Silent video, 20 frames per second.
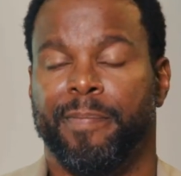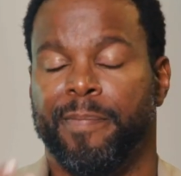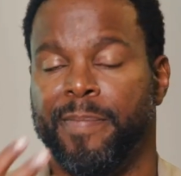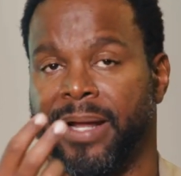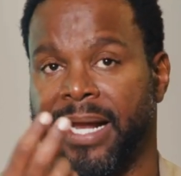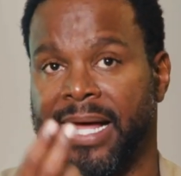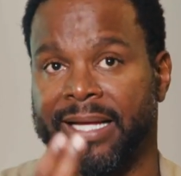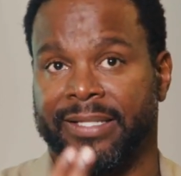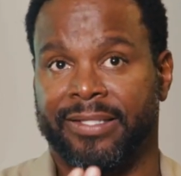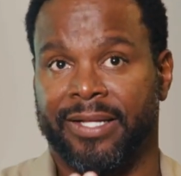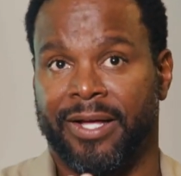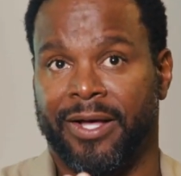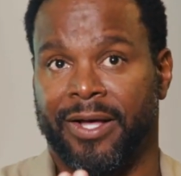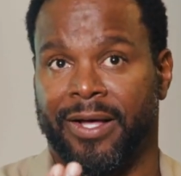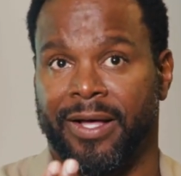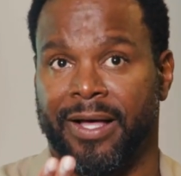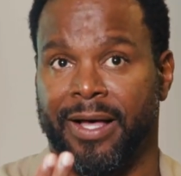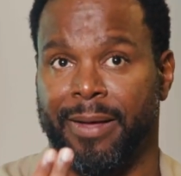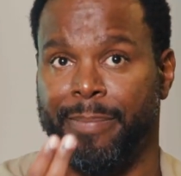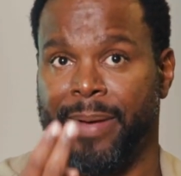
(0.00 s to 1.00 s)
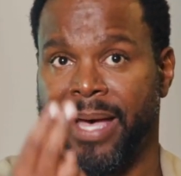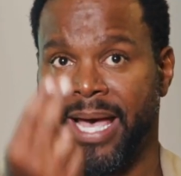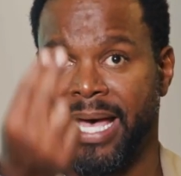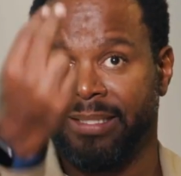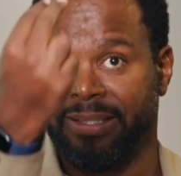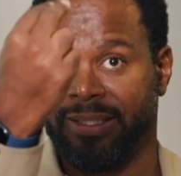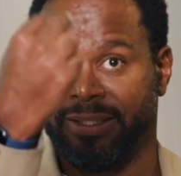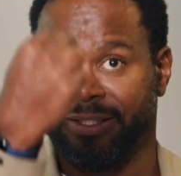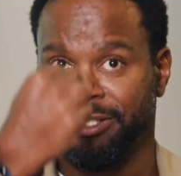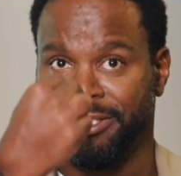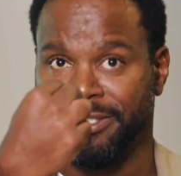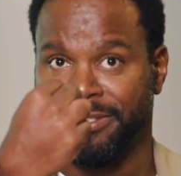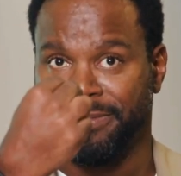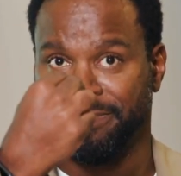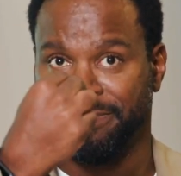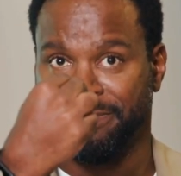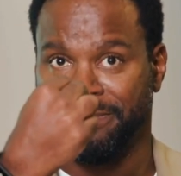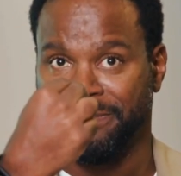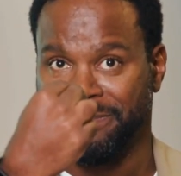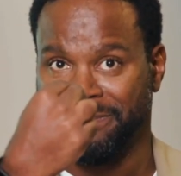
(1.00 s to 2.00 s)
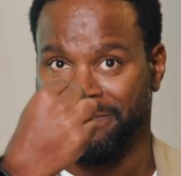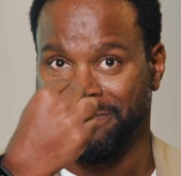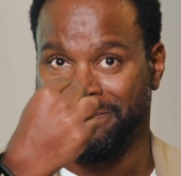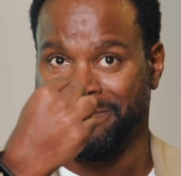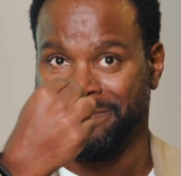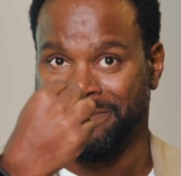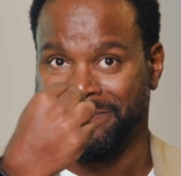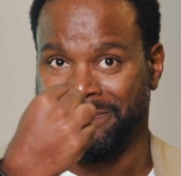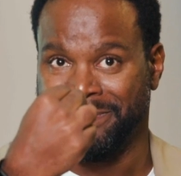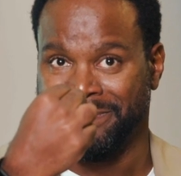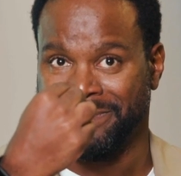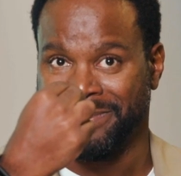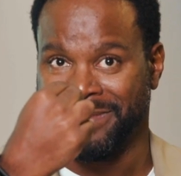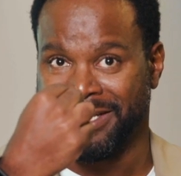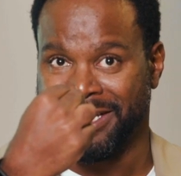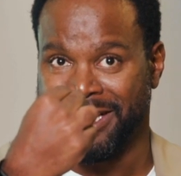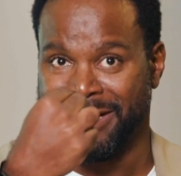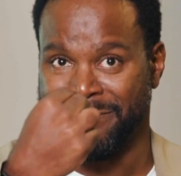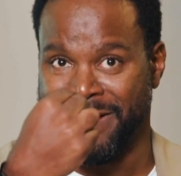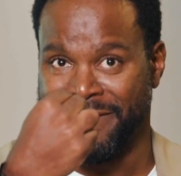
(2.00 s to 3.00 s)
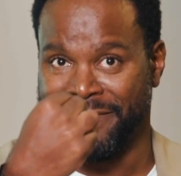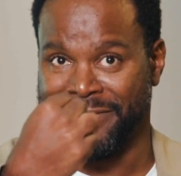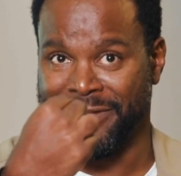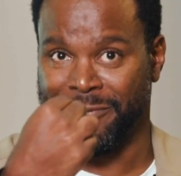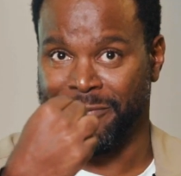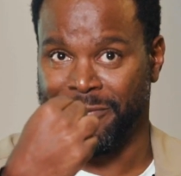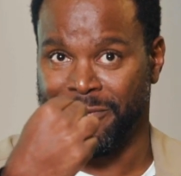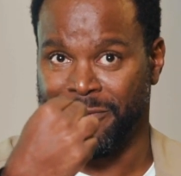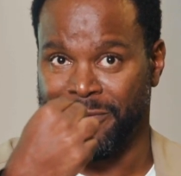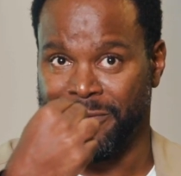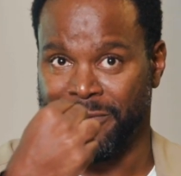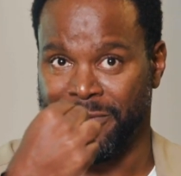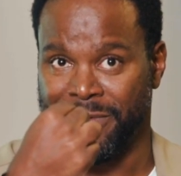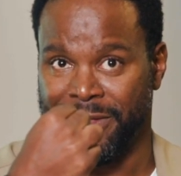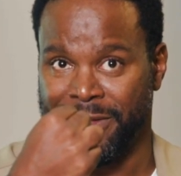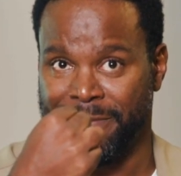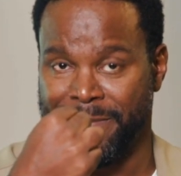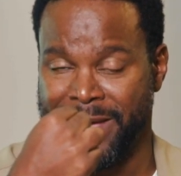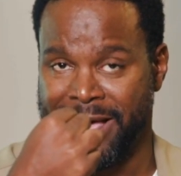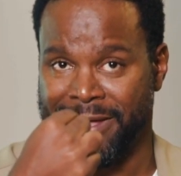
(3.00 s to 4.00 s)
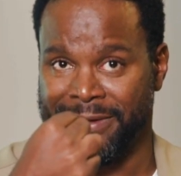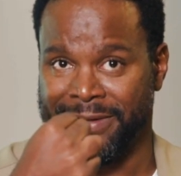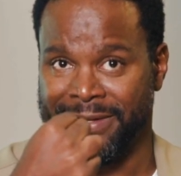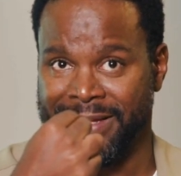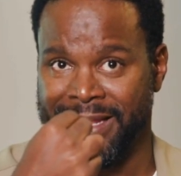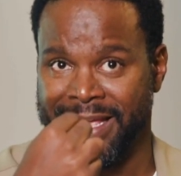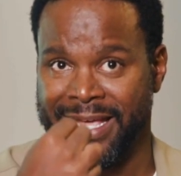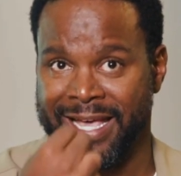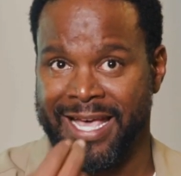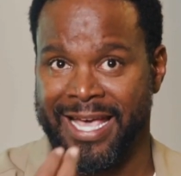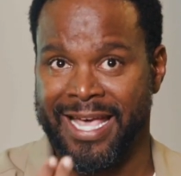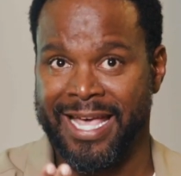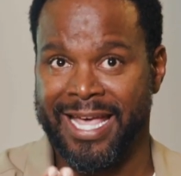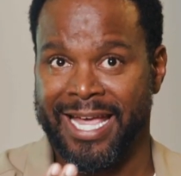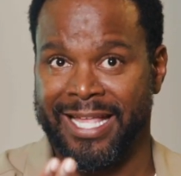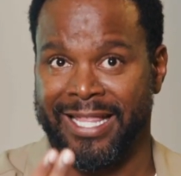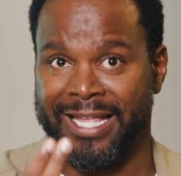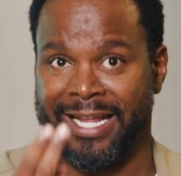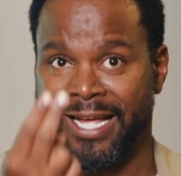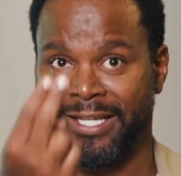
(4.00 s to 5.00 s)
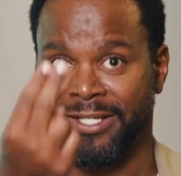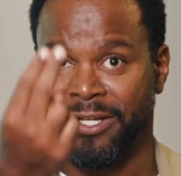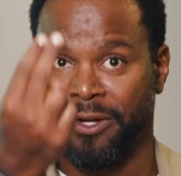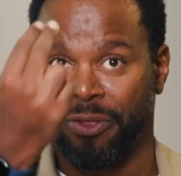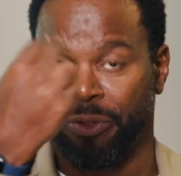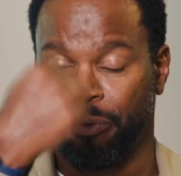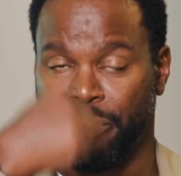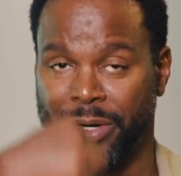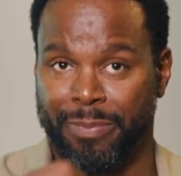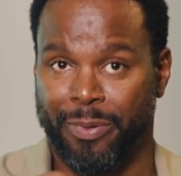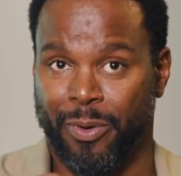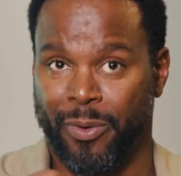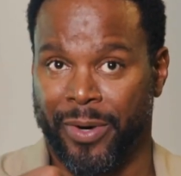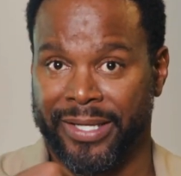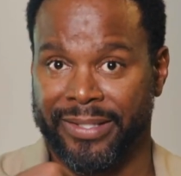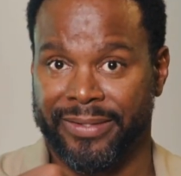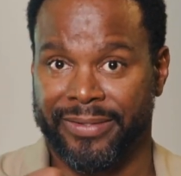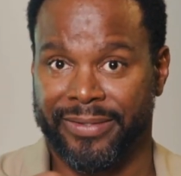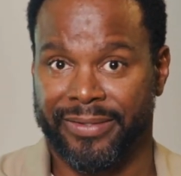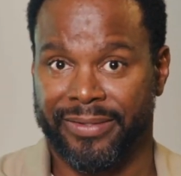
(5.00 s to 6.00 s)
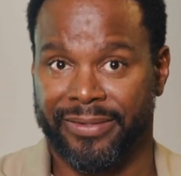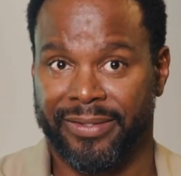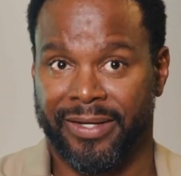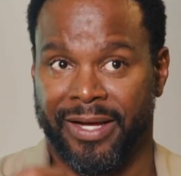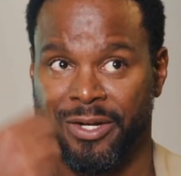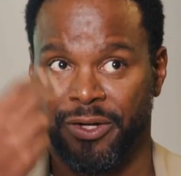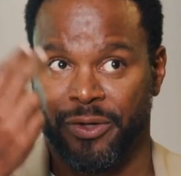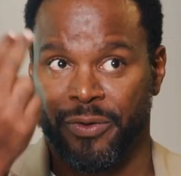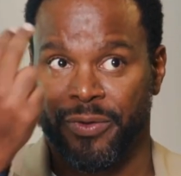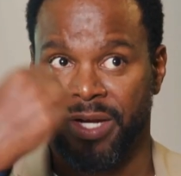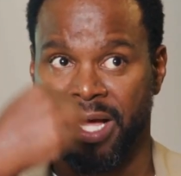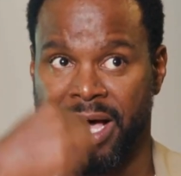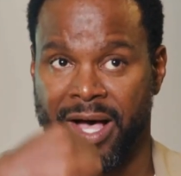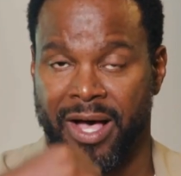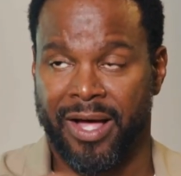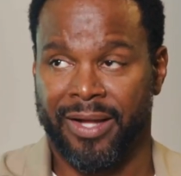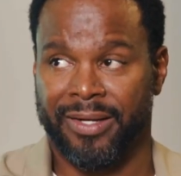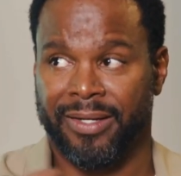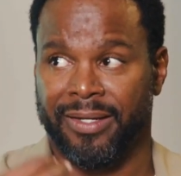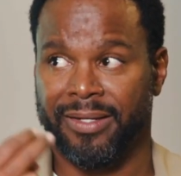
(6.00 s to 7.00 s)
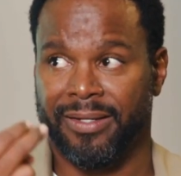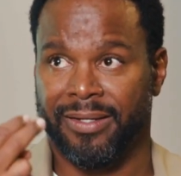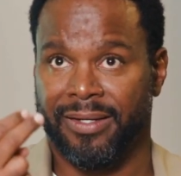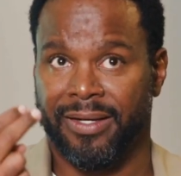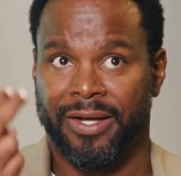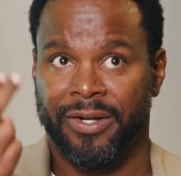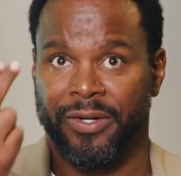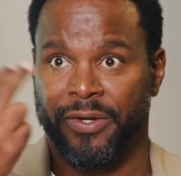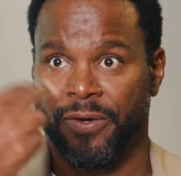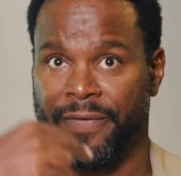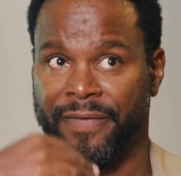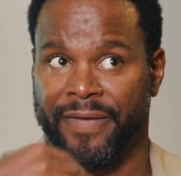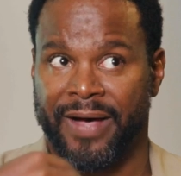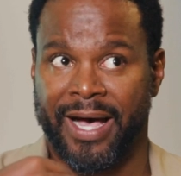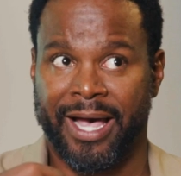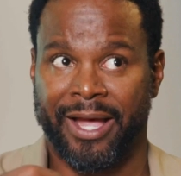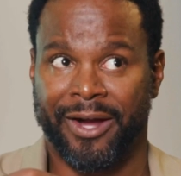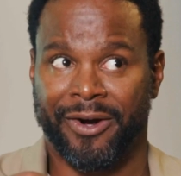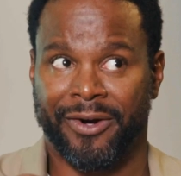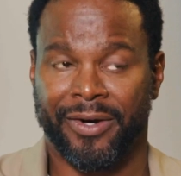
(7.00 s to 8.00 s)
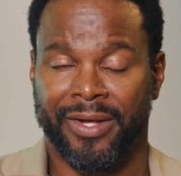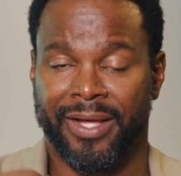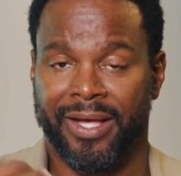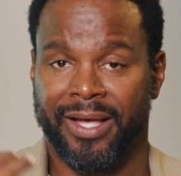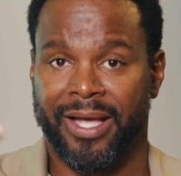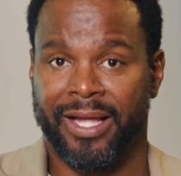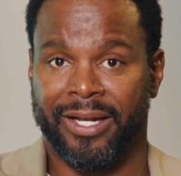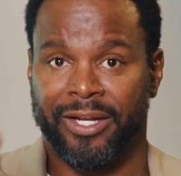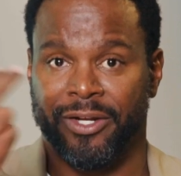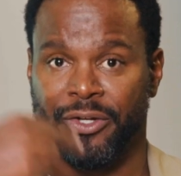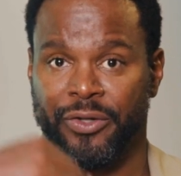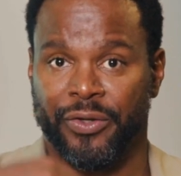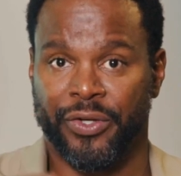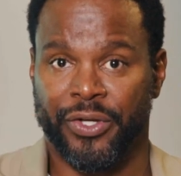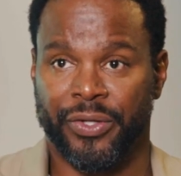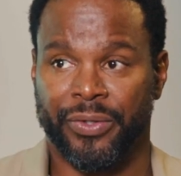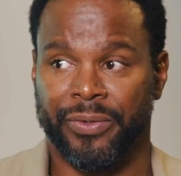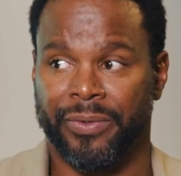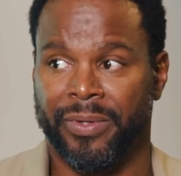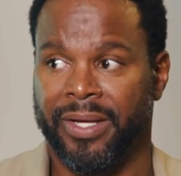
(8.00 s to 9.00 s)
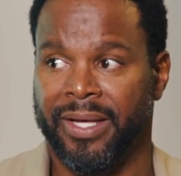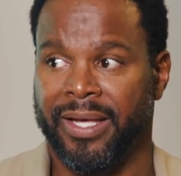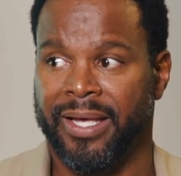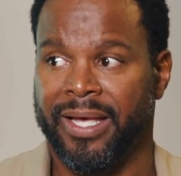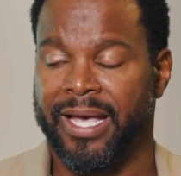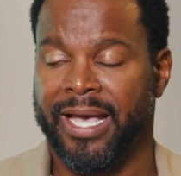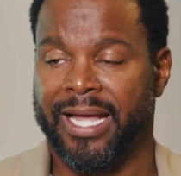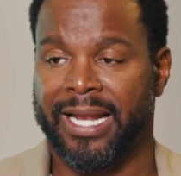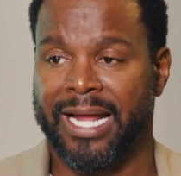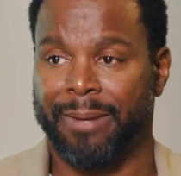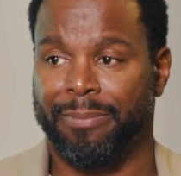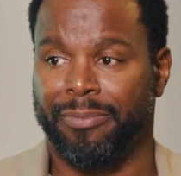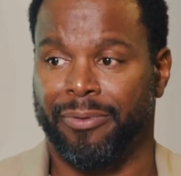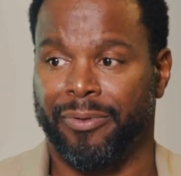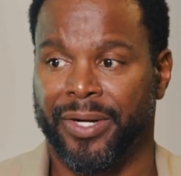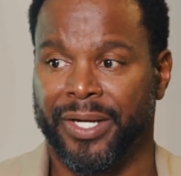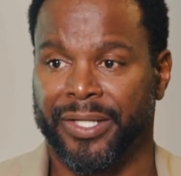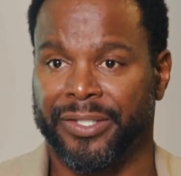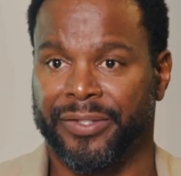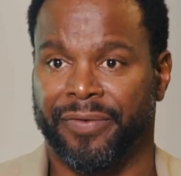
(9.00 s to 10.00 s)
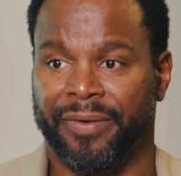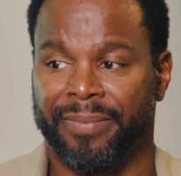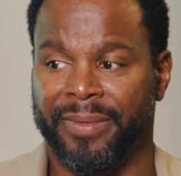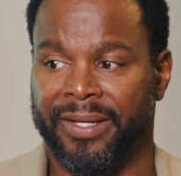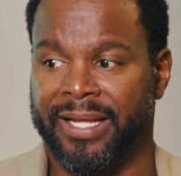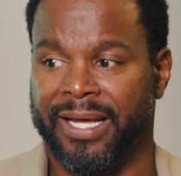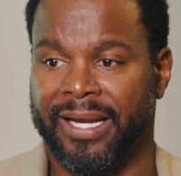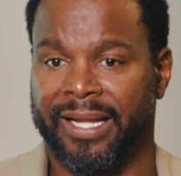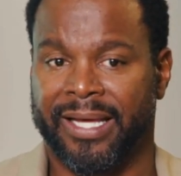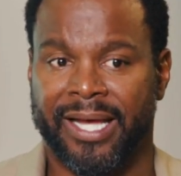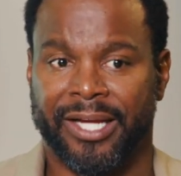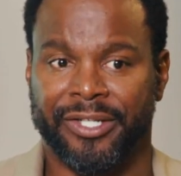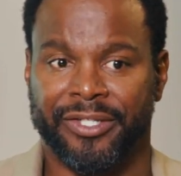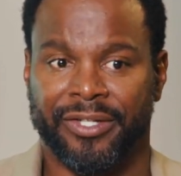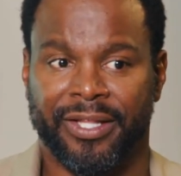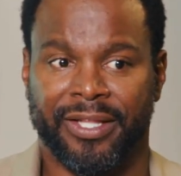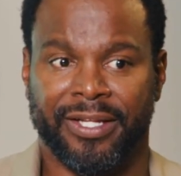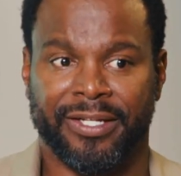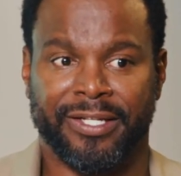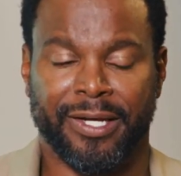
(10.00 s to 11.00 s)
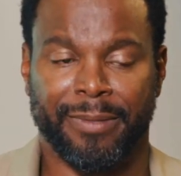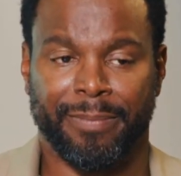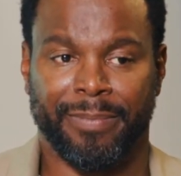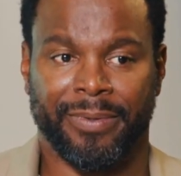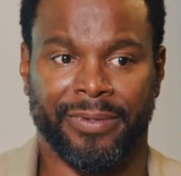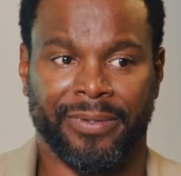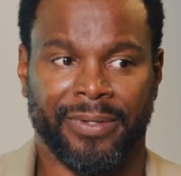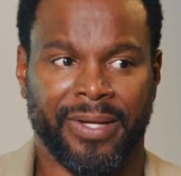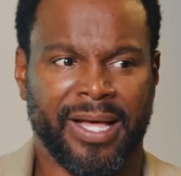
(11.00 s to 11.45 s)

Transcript: But I saw a passage come off the, the mountain, and then I saw three points a new dawn, a new fire, and a new you. And I preached from the dedication of the temple.